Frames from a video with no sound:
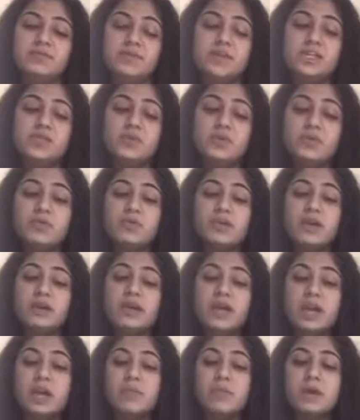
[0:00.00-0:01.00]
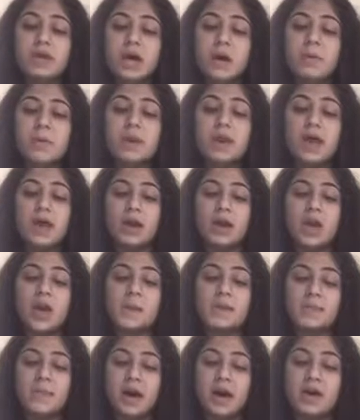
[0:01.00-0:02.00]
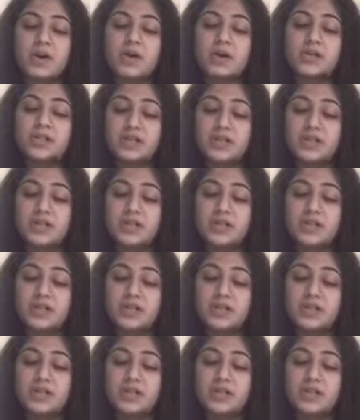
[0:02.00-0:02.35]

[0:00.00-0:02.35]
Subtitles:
This would later become an economic pattern